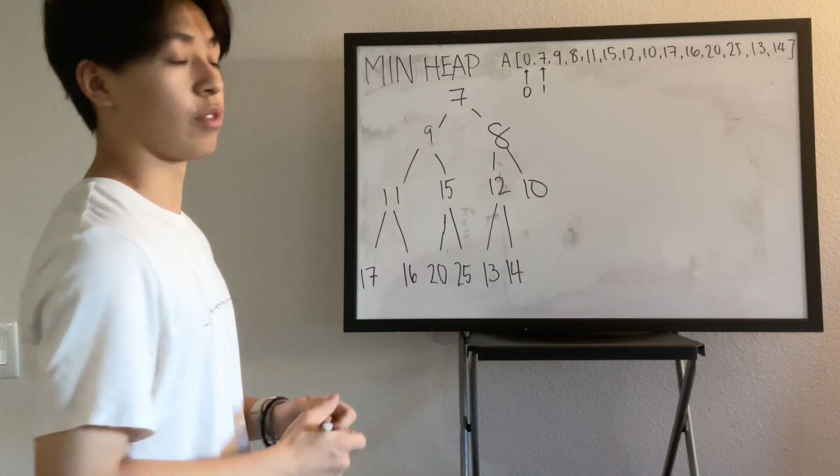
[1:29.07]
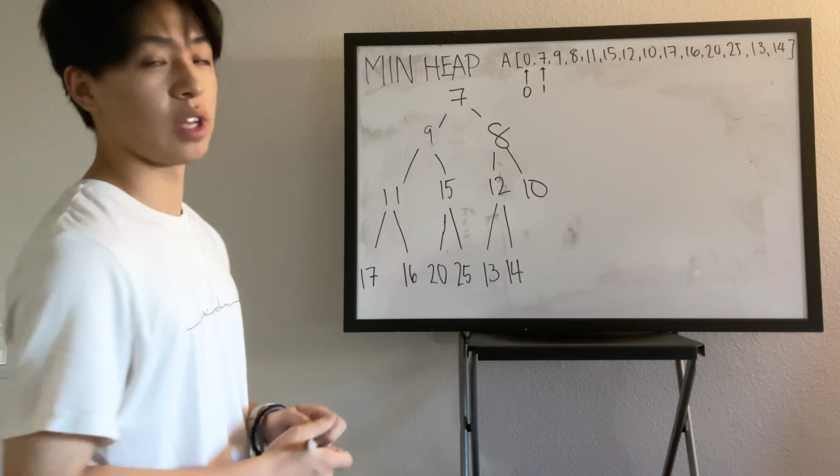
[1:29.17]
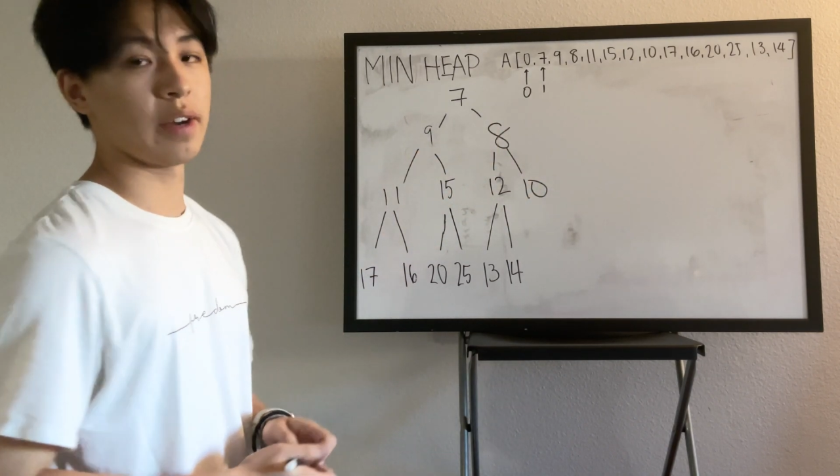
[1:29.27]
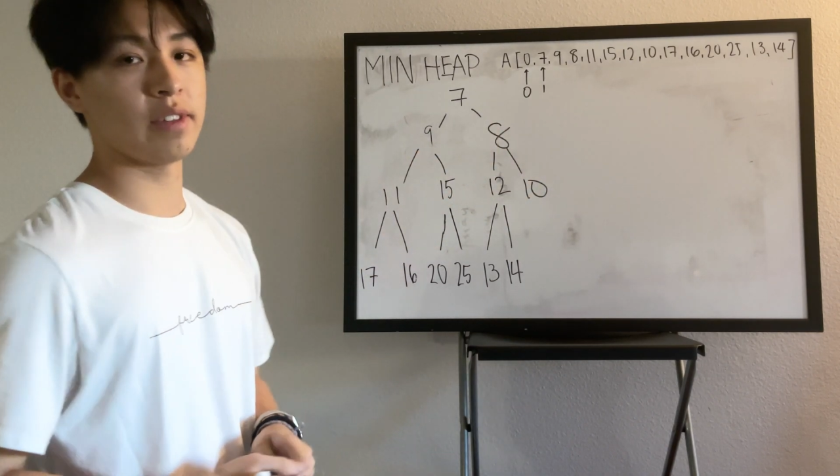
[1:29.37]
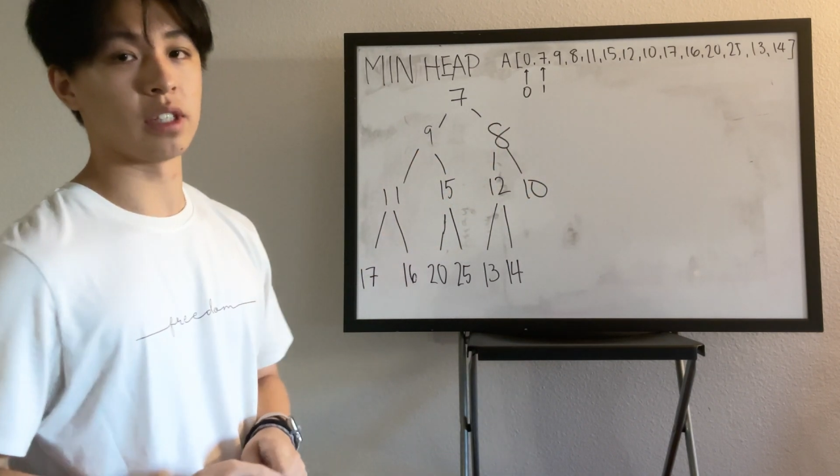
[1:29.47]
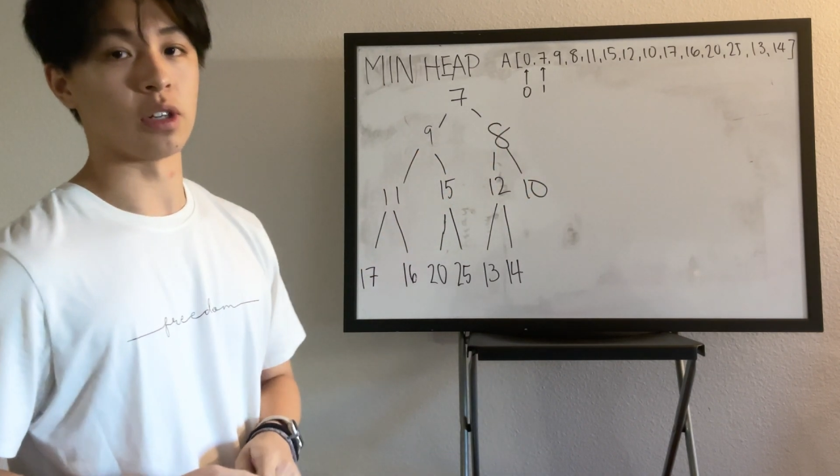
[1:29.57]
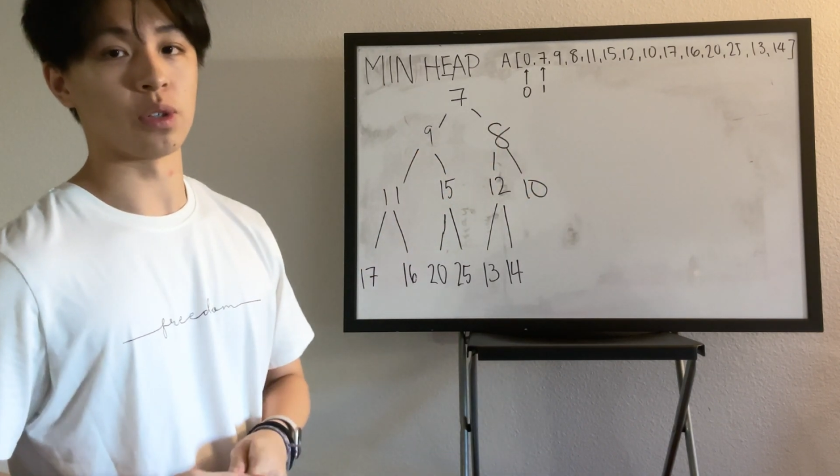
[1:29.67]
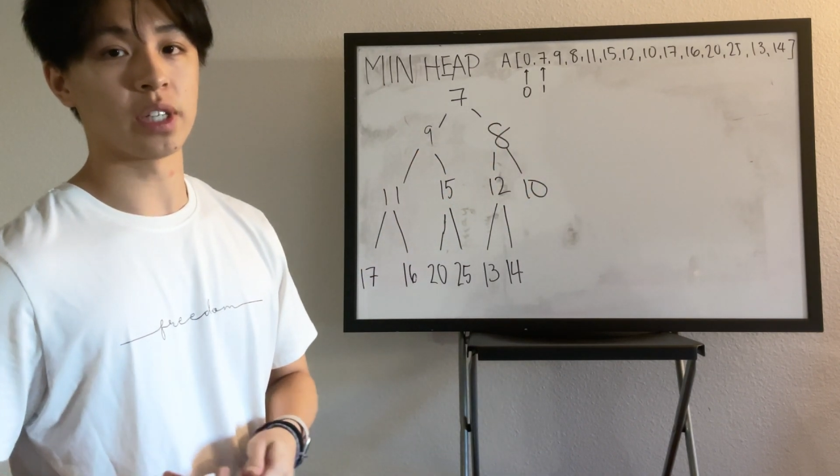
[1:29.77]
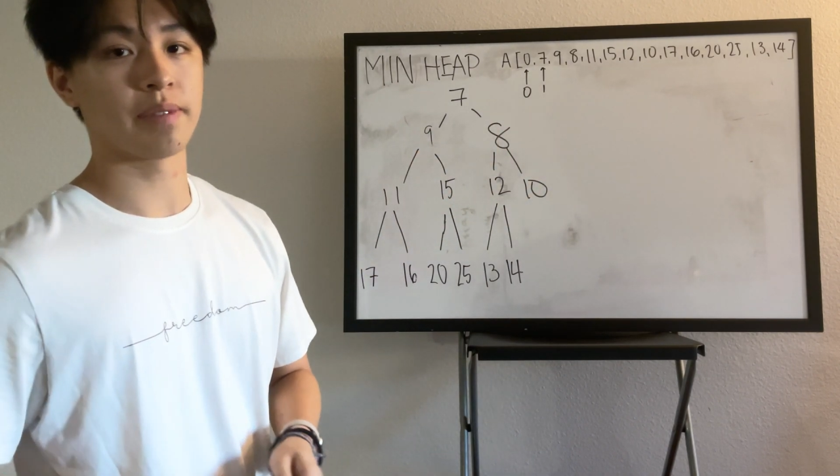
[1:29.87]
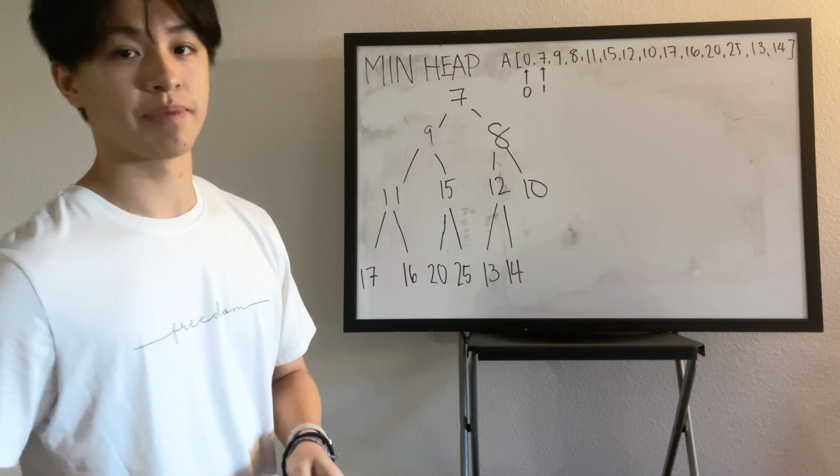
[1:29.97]
we have a
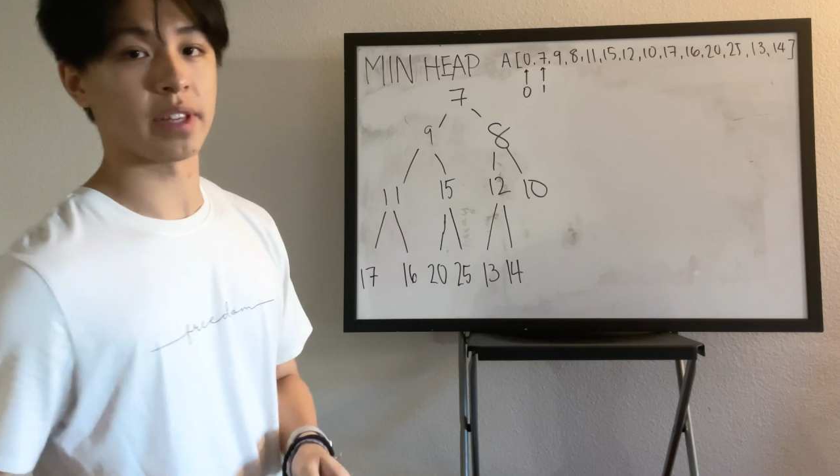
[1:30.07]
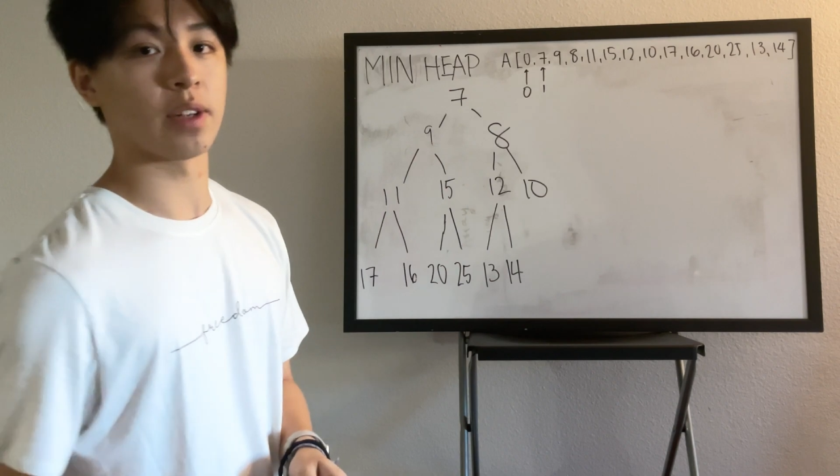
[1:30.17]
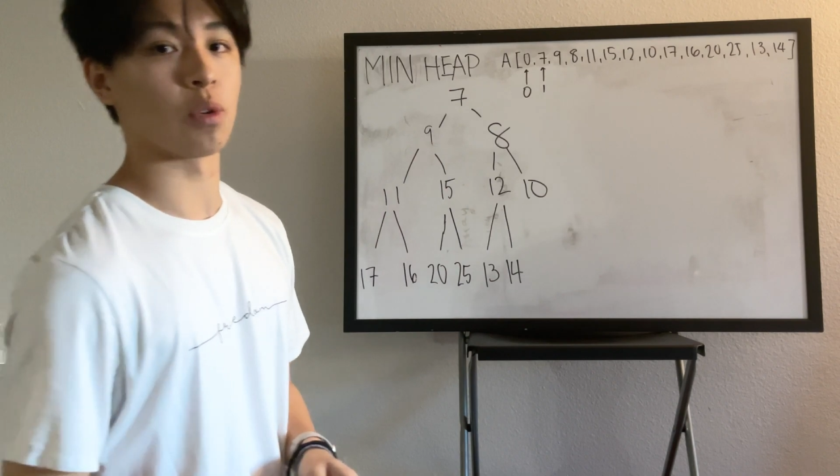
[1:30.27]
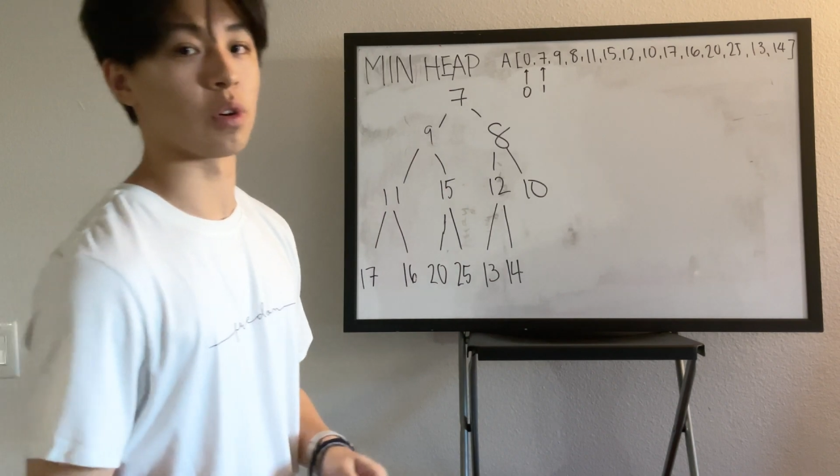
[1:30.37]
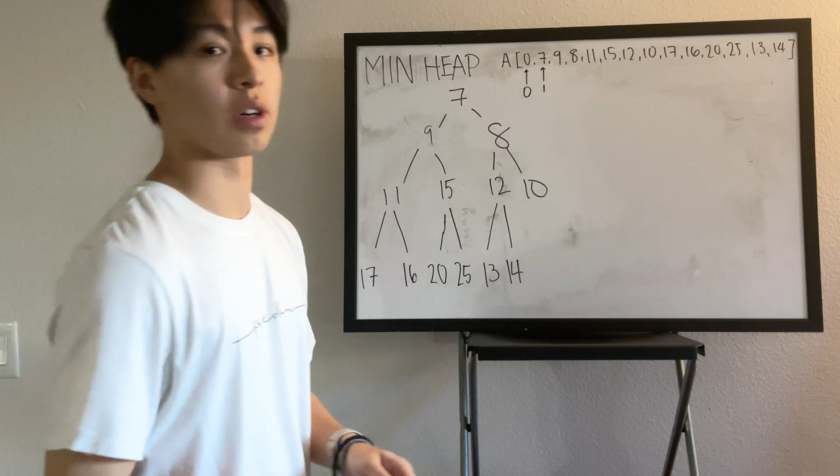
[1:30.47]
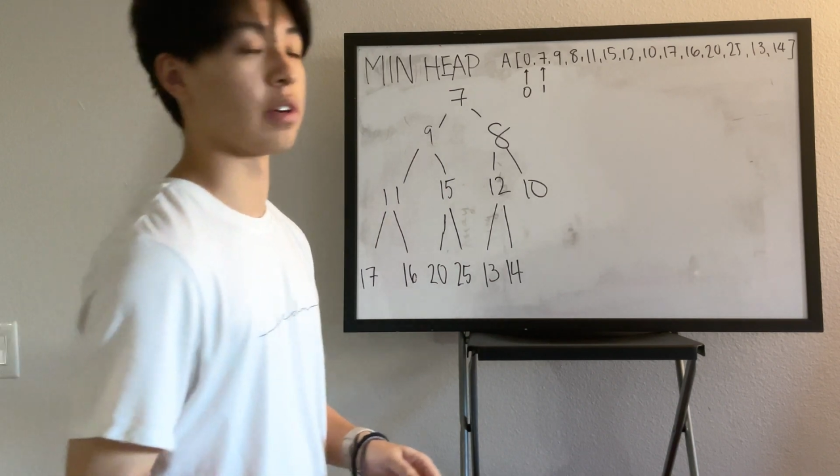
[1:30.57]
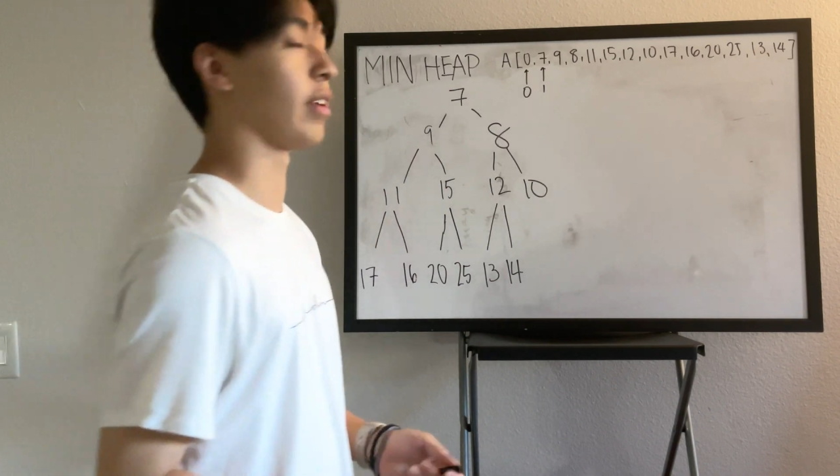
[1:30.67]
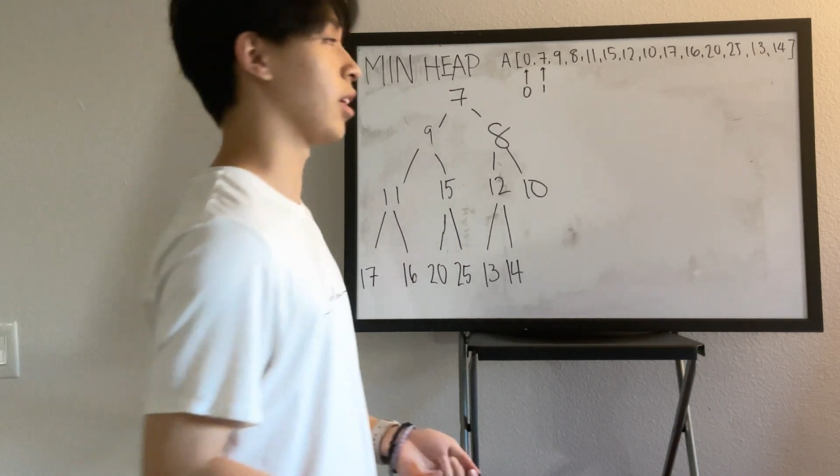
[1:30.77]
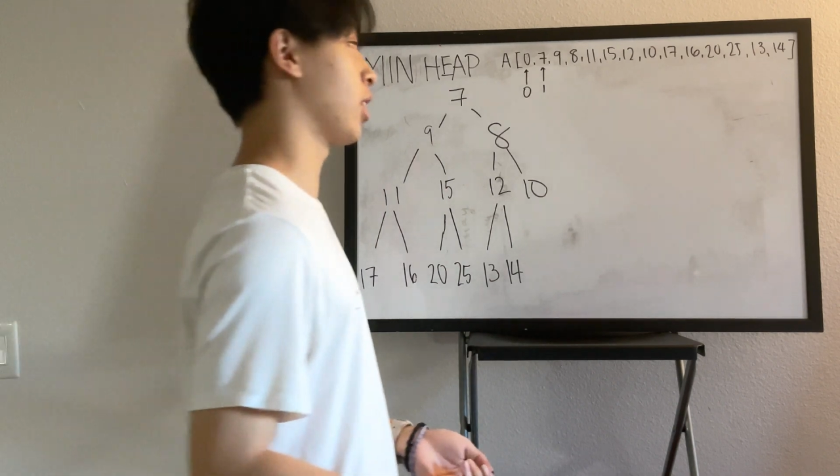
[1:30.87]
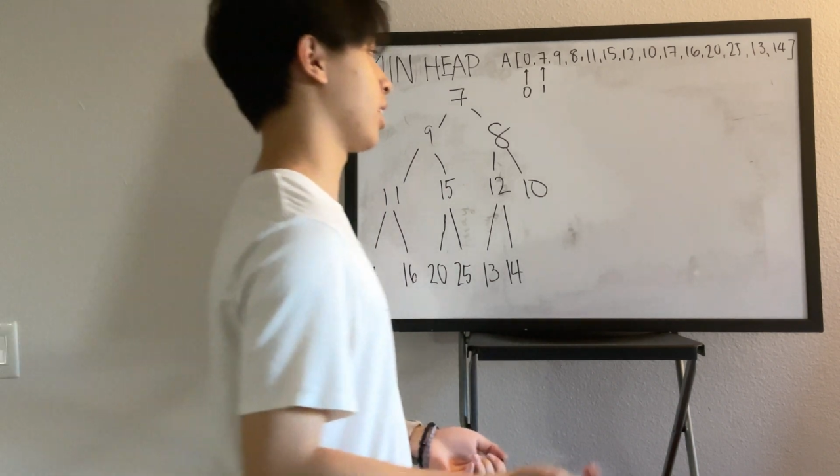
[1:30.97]
node or a value at